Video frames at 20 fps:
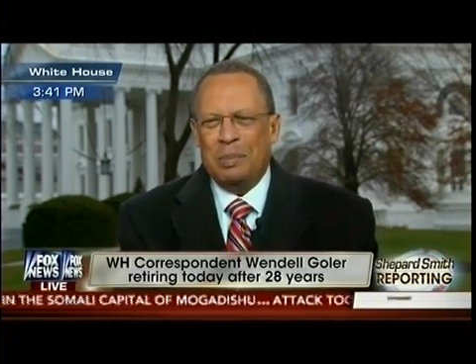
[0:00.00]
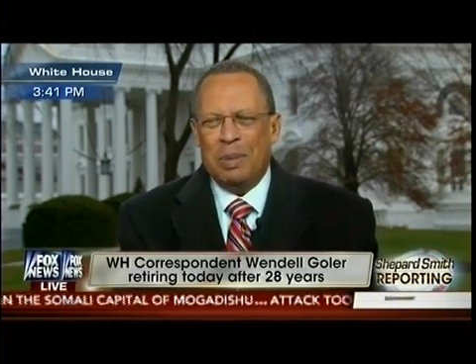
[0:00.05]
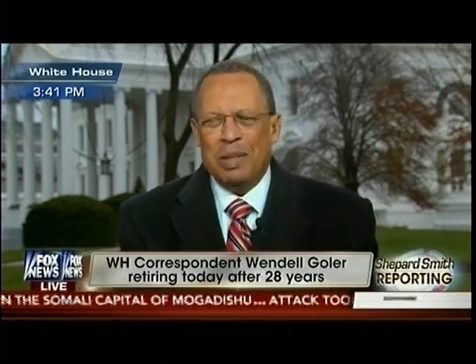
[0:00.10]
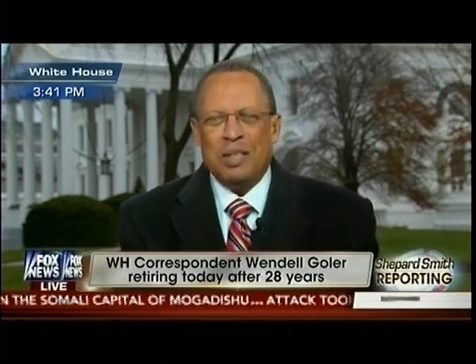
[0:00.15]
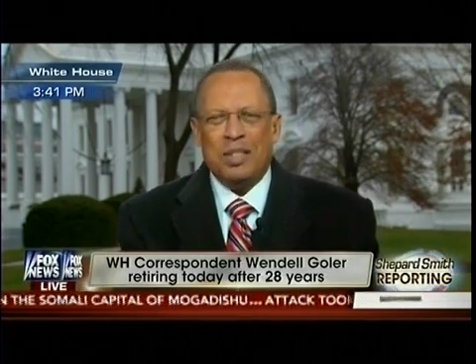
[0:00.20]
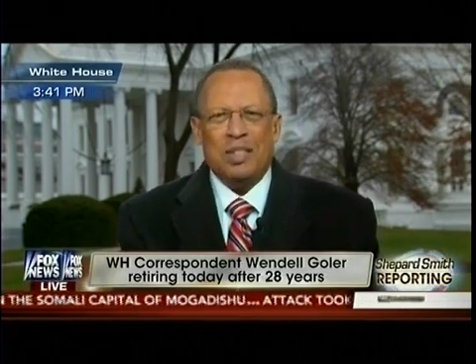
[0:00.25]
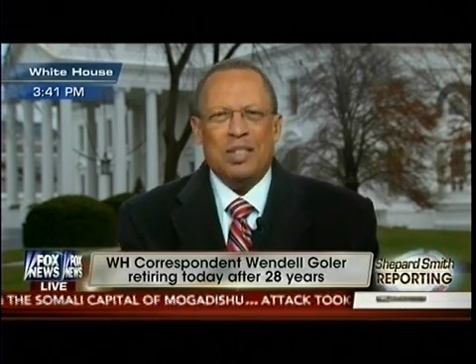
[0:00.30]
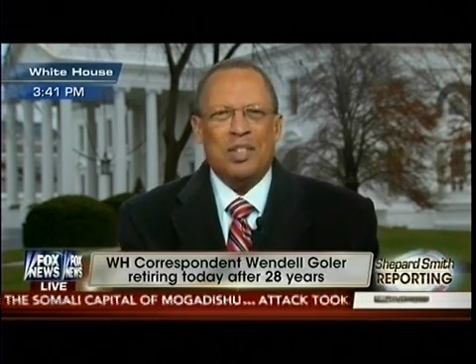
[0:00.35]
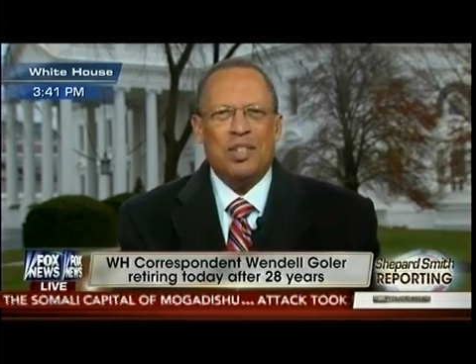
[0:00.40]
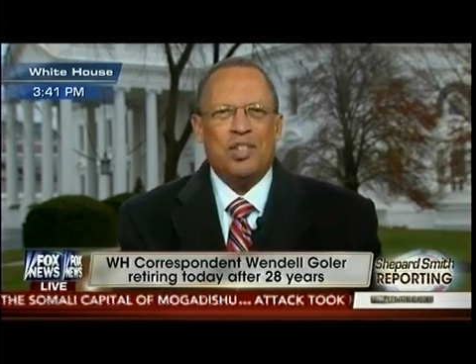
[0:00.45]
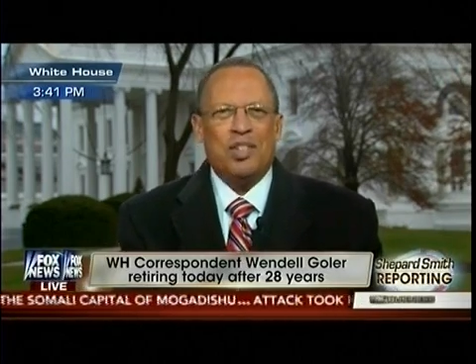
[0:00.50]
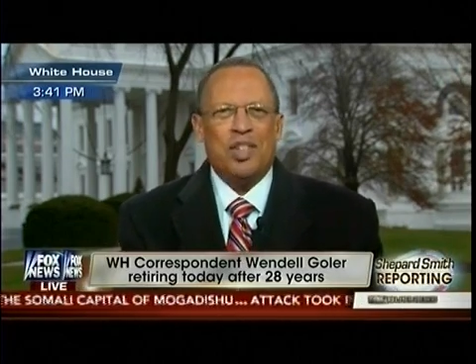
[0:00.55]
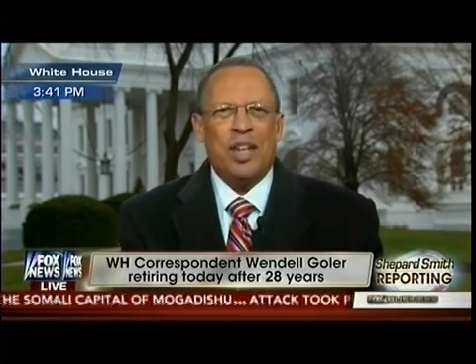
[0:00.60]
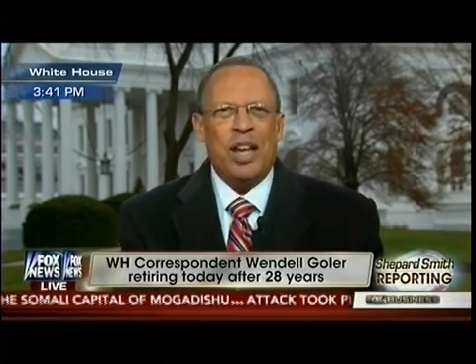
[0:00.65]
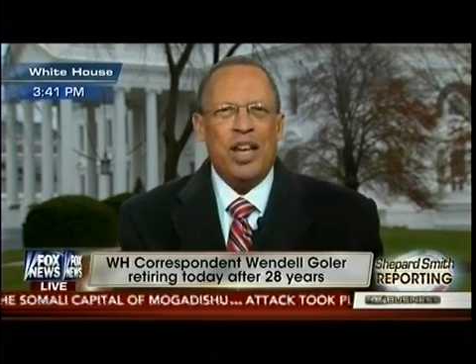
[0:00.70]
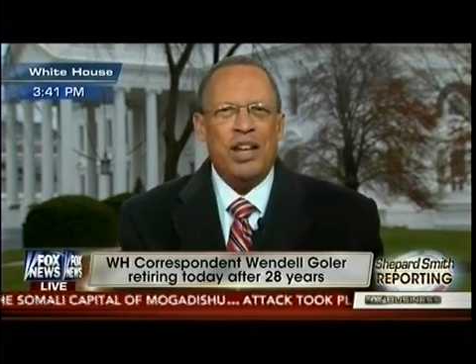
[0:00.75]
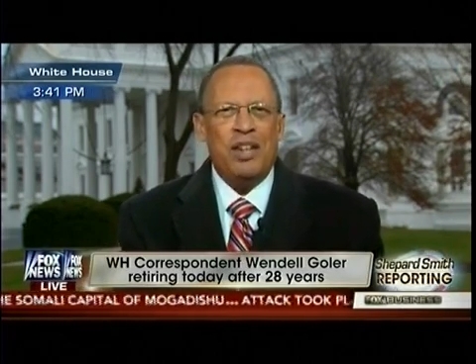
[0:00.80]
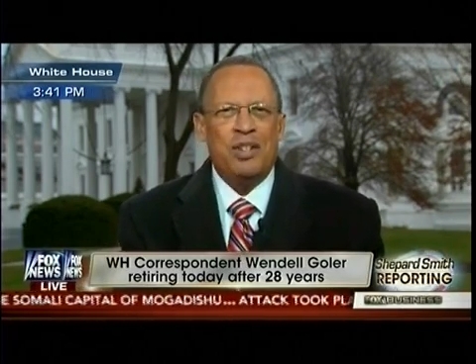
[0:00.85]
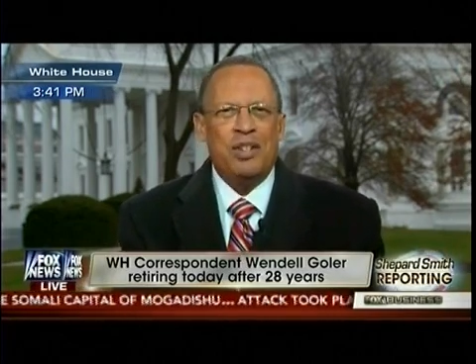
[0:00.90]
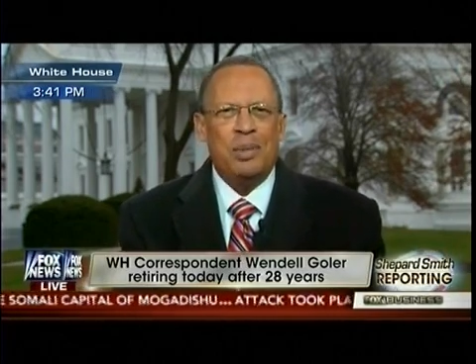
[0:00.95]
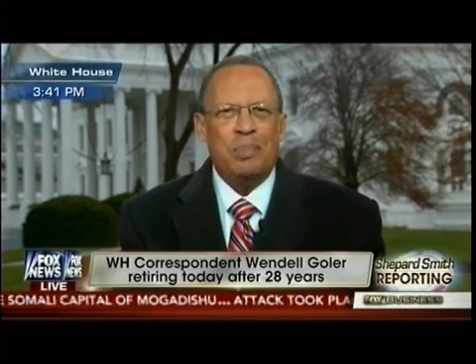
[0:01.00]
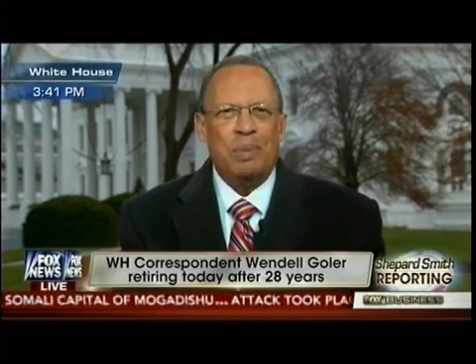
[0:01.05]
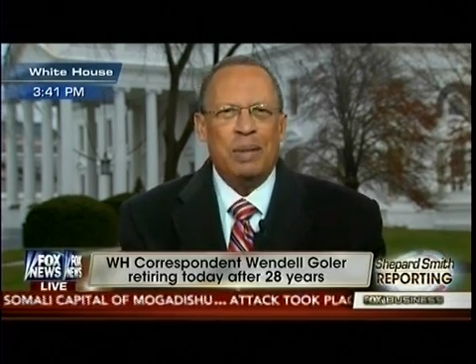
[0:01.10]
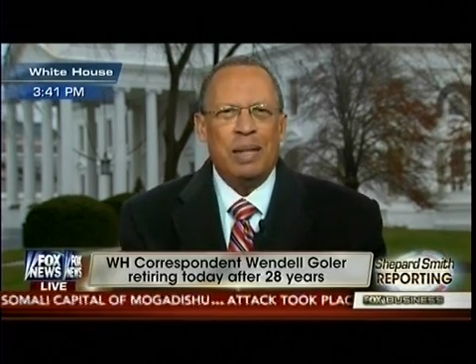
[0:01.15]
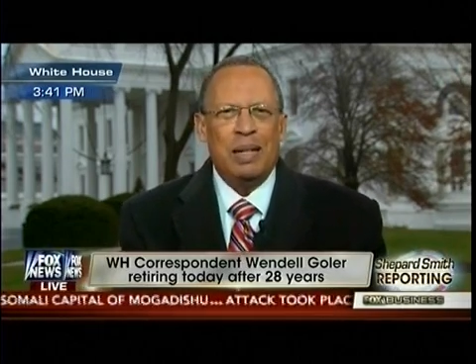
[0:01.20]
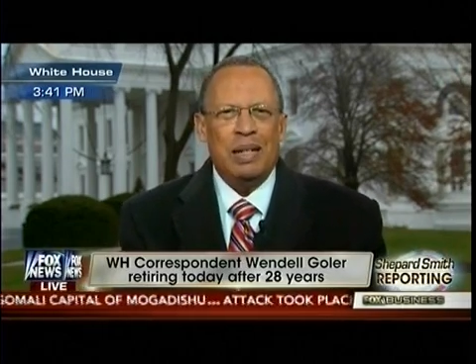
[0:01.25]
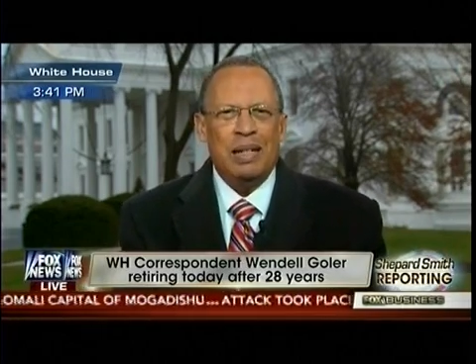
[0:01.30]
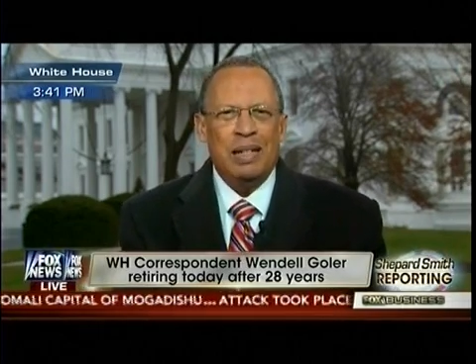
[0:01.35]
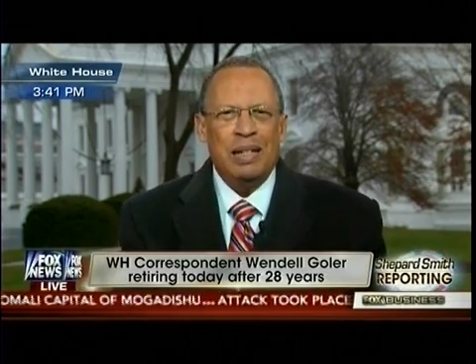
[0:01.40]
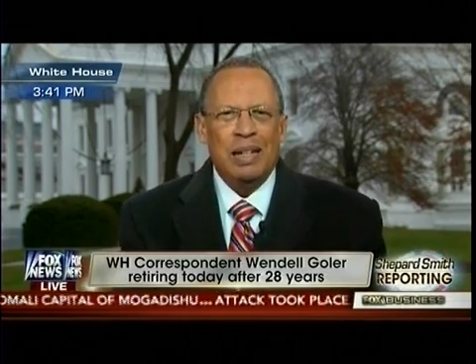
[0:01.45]
business has changed a
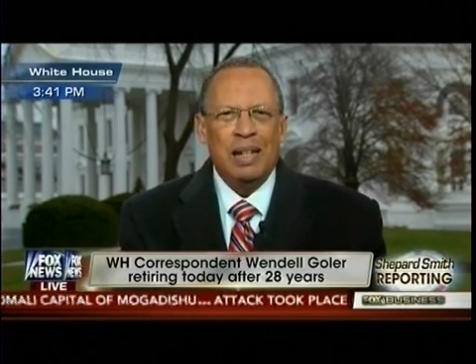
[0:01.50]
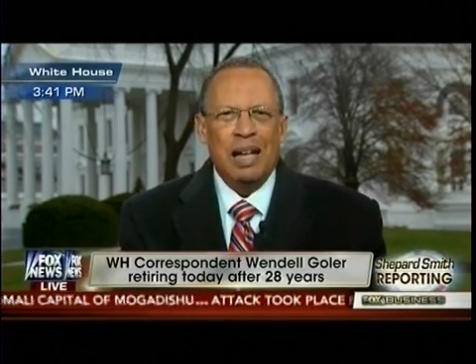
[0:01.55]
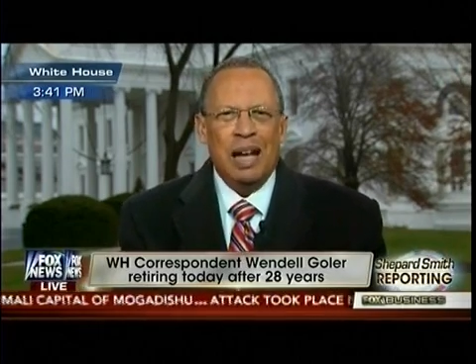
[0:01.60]
bit.